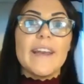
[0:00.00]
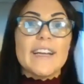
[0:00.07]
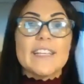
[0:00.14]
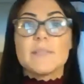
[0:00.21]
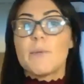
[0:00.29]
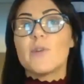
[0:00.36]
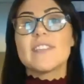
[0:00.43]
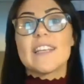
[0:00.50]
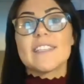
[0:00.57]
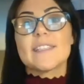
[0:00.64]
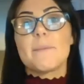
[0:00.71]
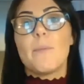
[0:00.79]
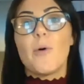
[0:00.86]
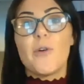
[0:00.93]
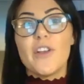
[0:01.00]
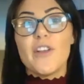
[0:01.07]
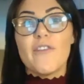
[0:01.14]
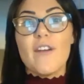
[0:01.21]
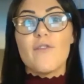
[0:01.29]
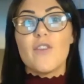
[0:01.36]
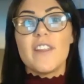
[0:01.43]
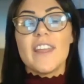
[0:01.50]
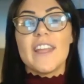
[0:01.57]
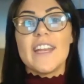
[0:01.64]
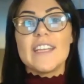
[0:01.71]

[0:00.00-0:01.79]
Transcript: And I suppose that's the point of everything.